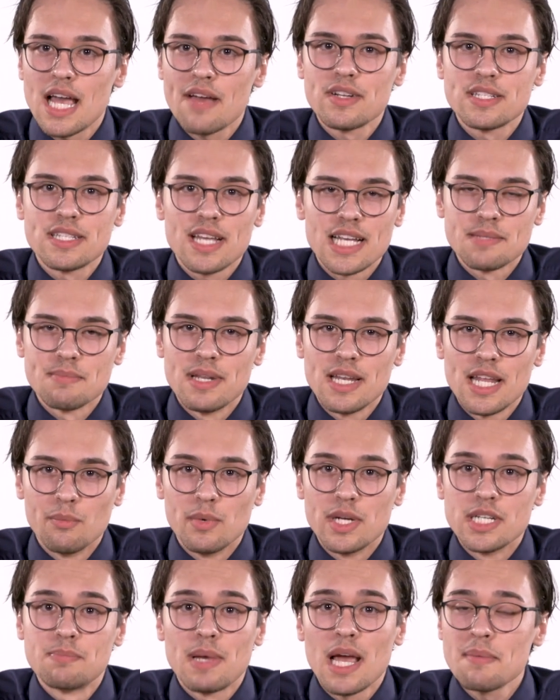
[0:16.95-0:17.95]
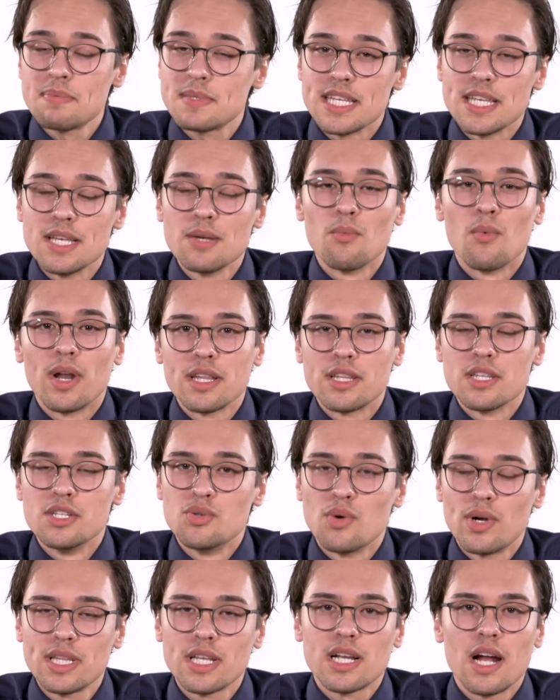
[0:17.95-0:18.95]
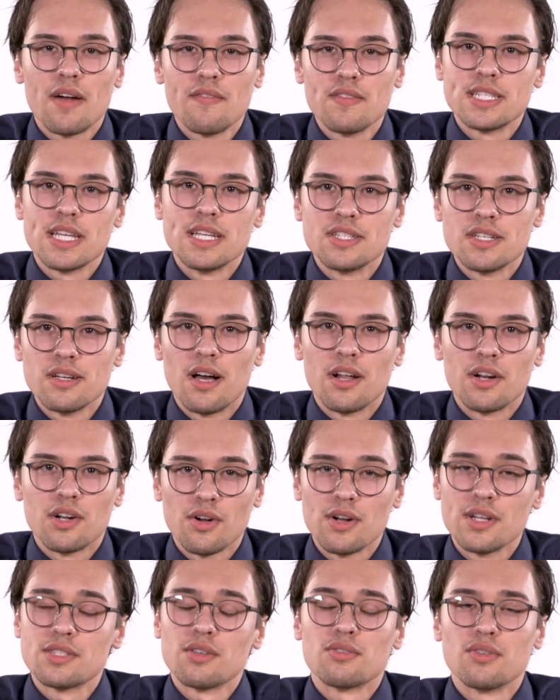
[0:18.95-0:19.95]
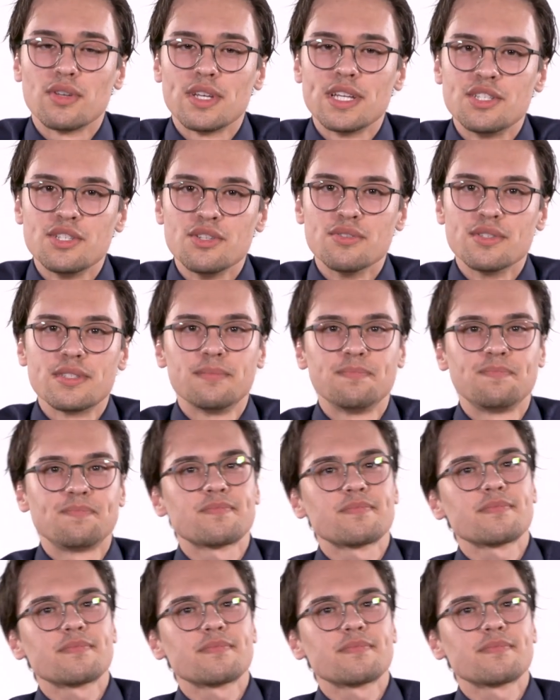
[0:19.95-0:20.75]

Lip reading: advertisement in which Pepsi wanted to join the conversation on current social issues.